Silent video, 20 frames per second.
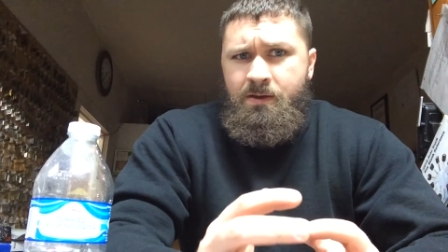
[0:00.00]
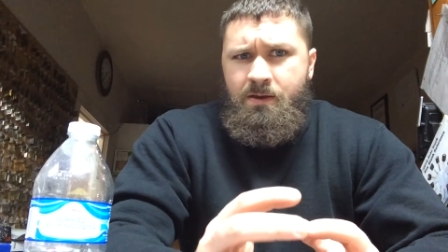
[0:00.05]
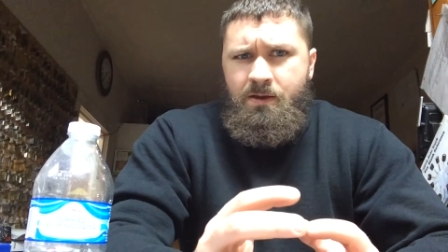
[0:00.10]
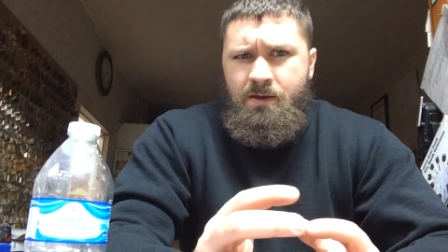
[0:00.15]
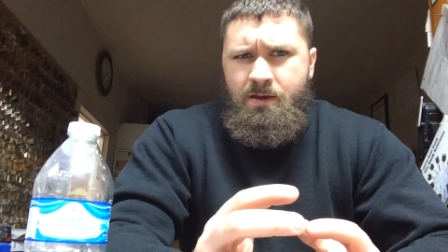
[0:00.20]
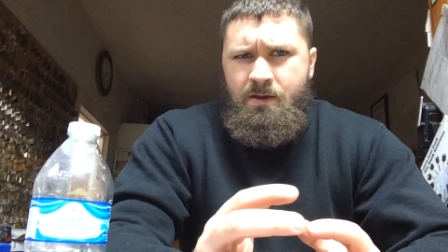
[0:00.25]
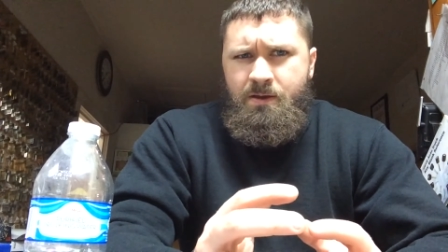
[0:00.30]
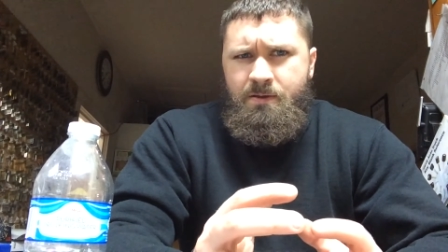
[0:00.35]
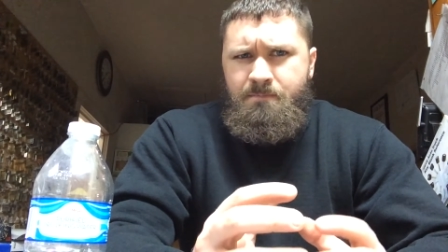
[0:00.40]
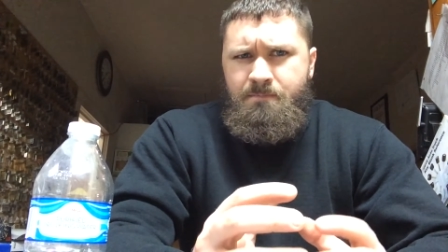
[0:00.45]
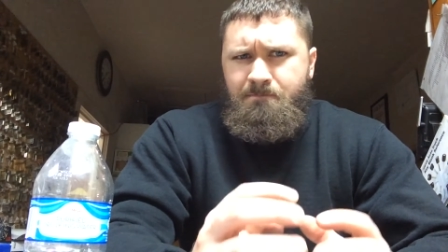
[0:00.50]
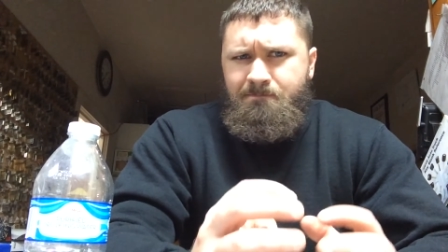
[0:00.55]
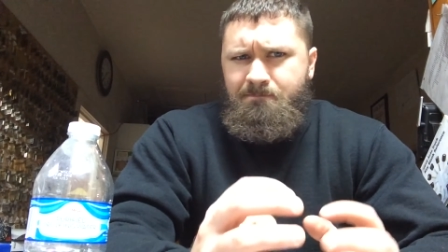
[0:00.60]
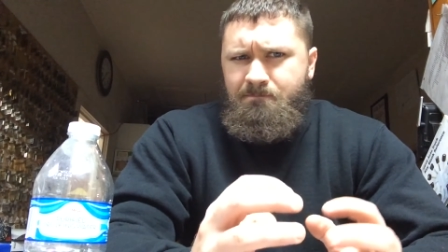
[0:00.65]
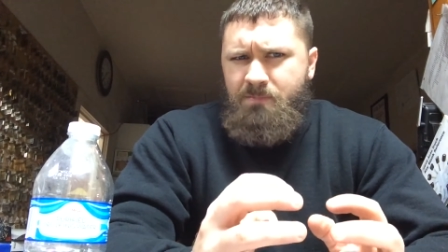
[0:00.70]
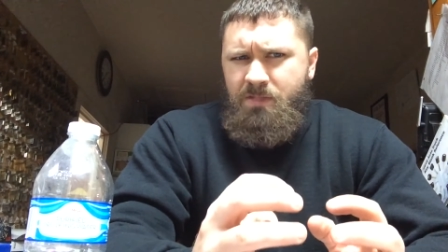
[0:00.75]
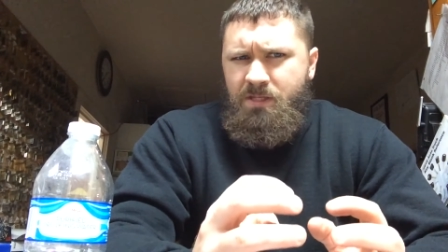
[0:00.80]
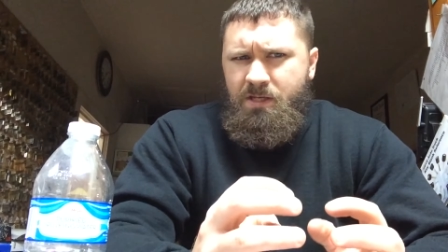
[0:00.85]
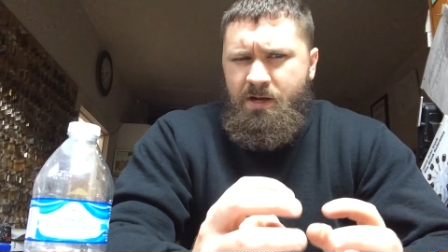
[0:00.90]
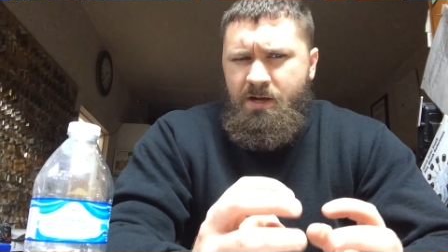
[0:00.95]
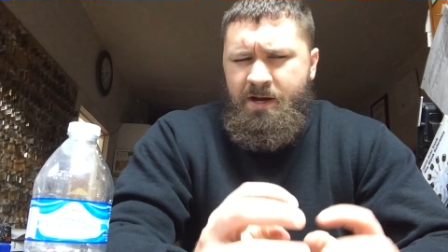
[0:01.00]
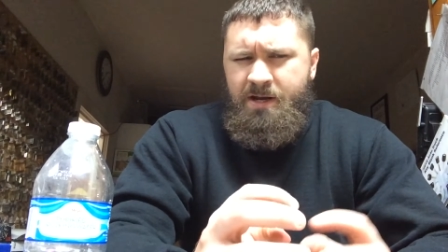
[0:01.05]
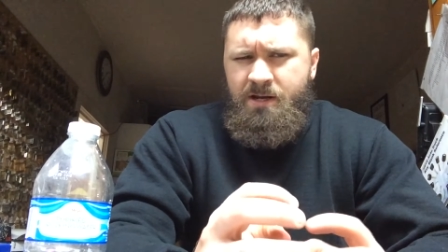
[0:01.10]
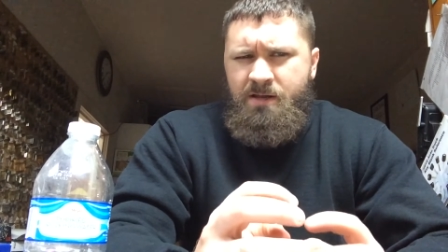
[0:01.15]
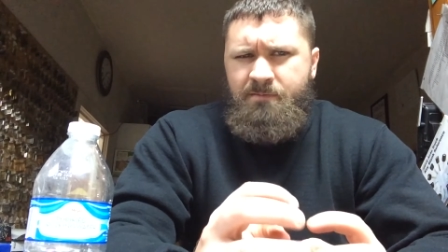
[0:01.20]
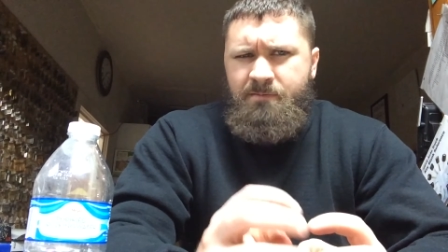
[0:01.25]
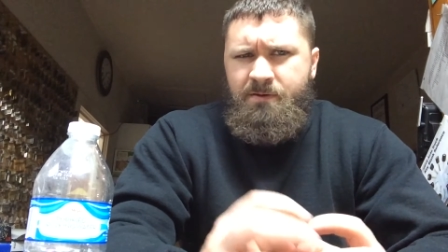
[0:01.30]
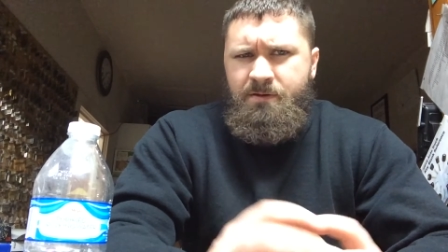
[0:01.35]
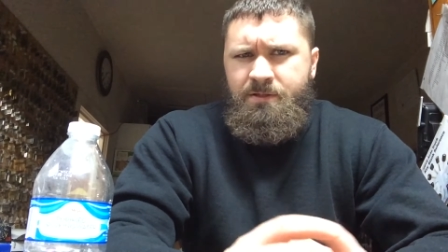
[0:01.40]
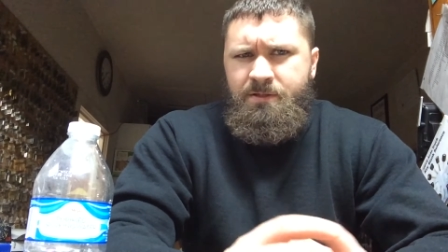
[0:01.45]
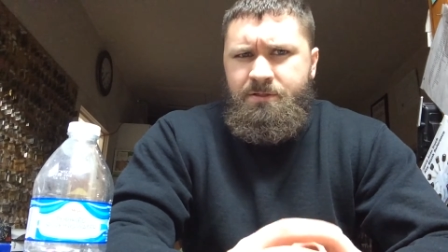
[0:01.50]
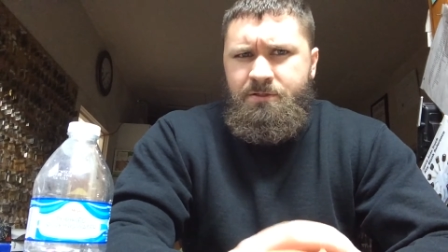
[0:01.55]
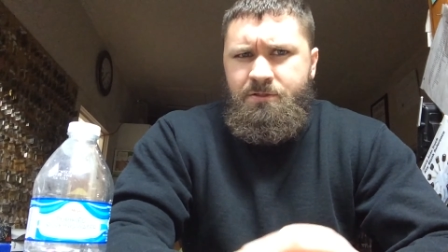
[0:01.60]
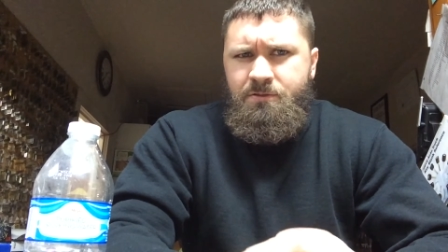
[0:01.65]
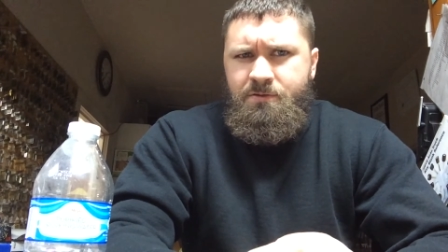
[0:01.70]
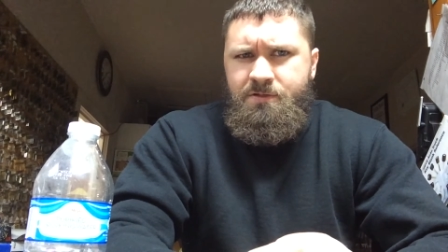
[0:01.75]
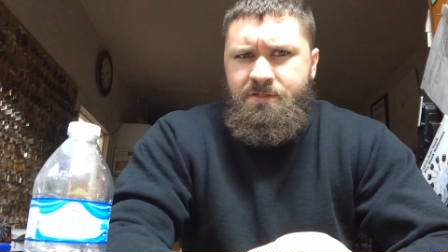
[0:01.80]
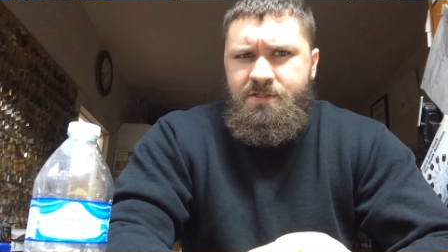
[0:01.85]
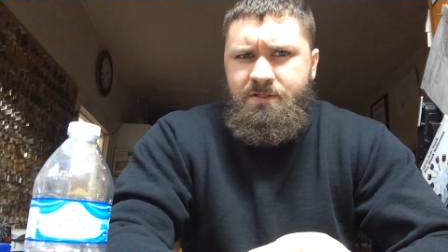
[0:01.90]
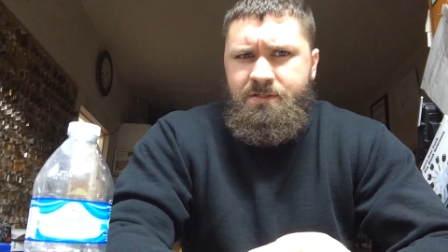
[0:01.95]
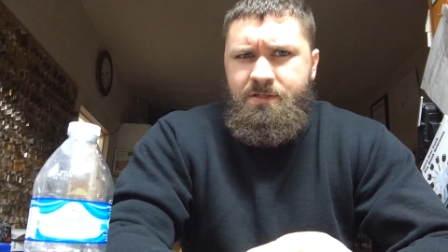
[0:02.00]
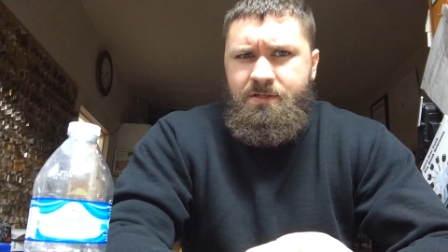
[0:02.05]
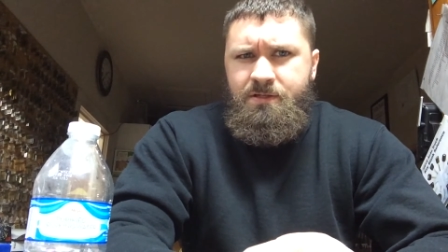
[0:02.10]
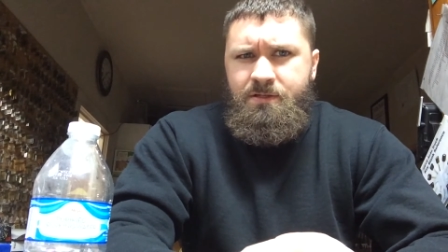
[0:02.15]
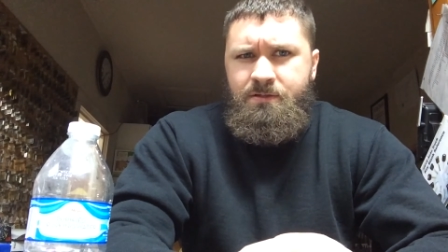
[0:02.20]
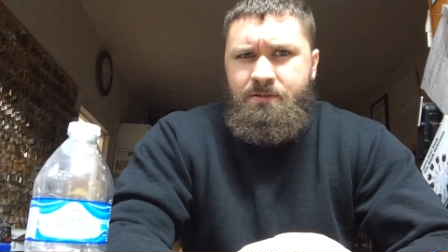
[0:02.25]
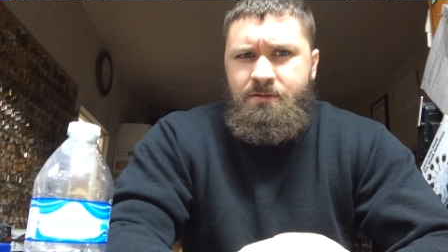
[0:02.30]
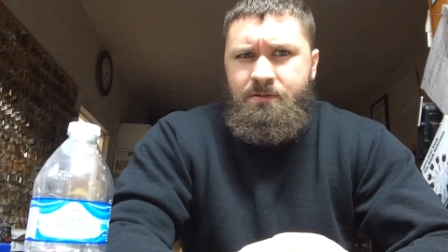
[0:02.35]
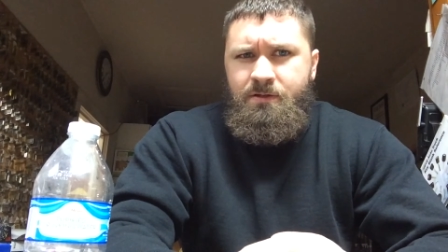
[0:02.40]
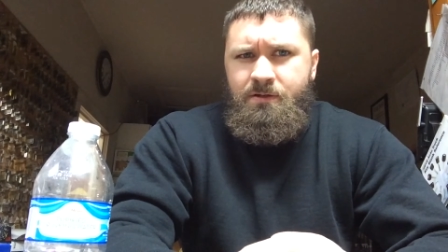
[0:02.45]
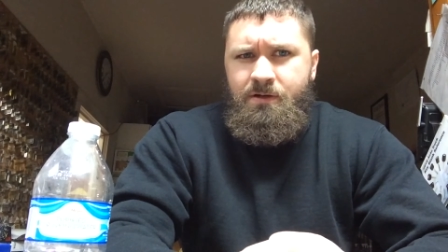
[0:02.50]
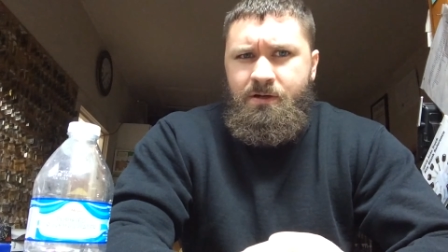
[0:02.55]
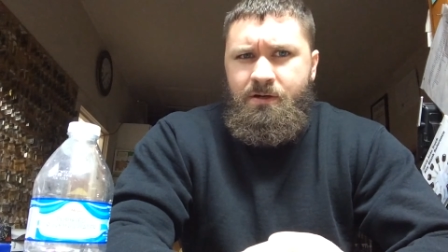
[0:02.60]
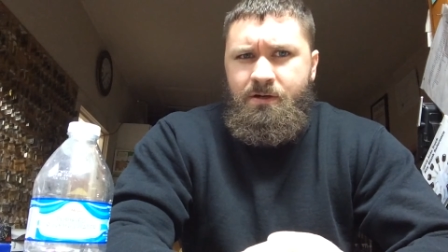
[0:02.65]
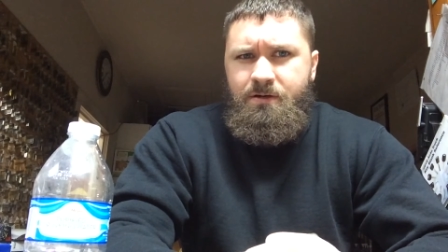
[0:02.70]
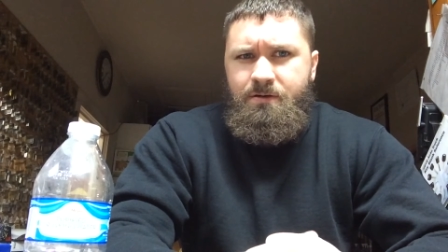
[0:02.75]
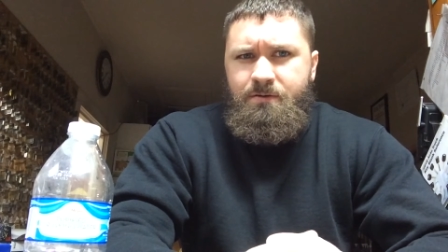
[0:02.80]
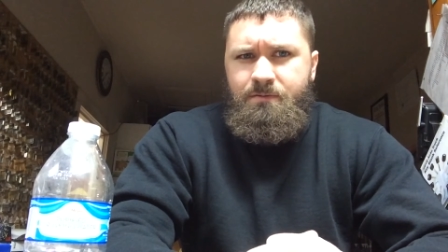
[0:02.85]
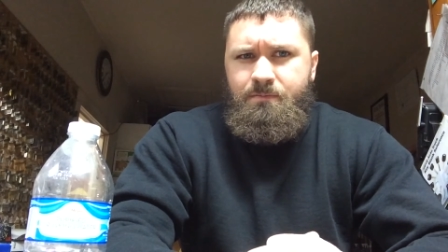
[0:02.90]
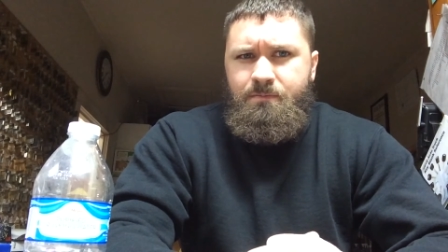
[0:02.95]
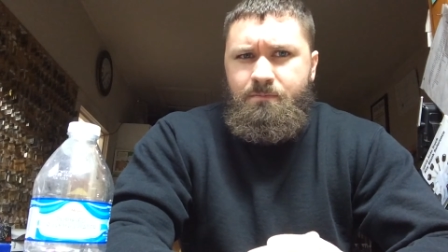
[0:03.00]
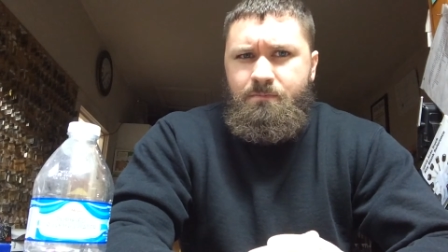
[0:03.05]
and kind of an interesting uh,